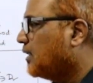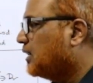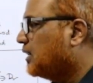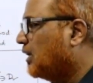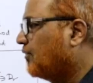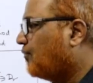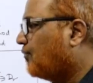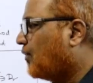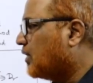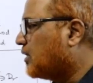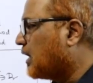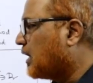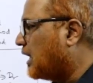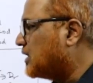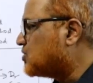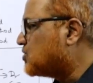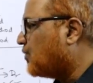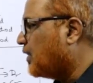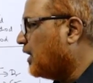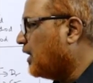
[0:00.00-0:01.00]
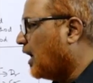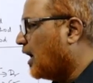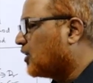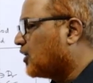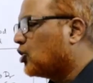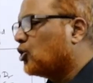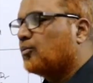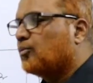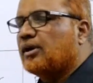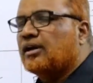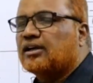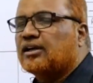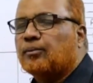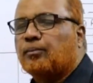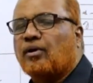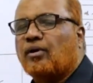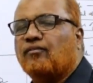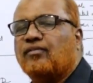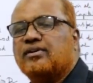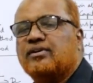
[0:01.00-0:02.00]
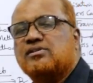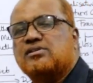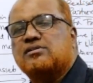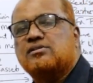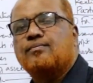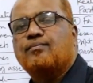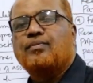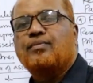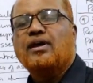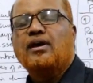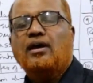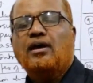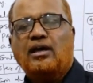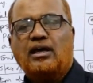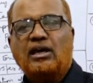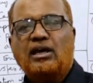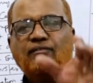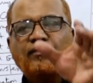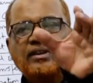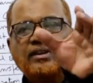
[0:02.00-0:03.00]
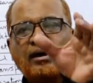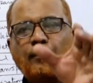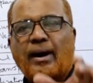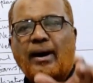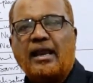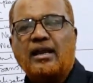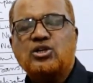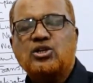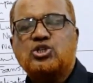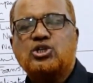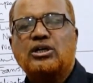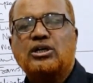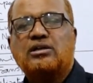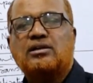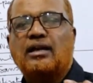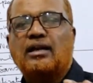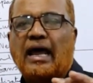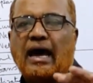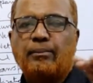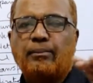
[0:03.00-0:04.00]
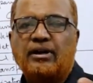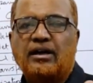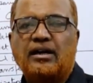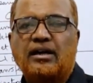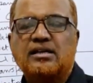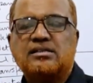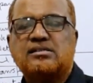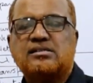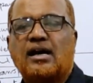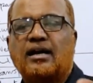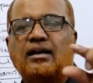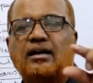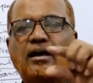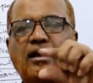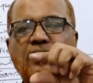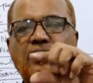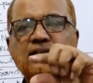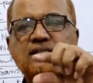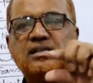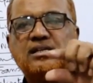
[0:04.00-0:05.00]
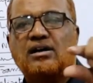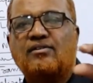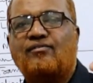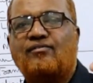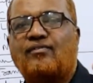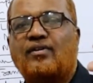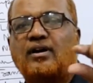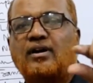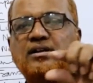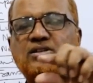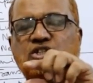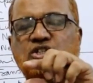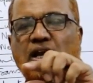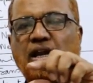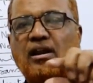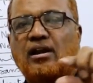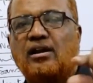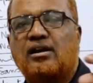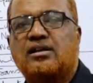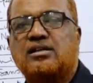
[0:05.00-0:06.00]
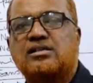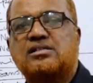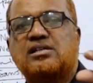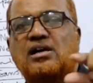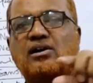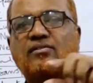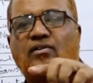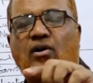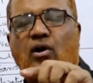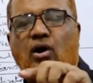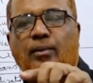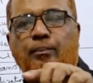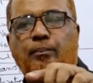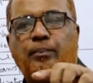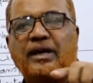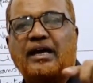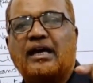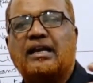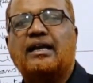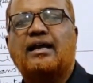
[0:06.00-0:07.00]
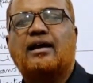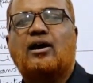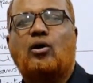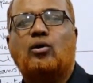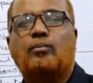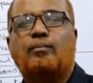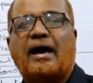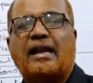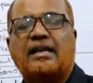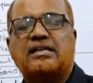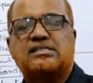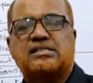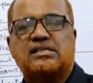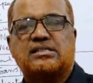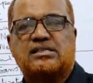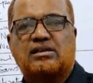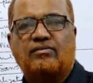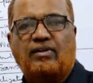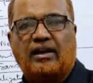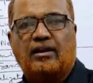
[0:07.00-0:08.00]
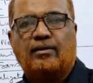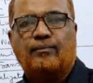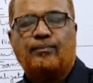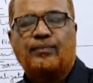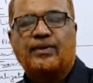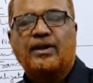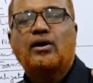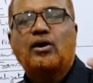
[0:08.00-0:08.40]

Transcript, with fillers: Then for transferring accumulated profits, if in the balance sheet, liability side, reserve fund, general reserve or p account balance is given,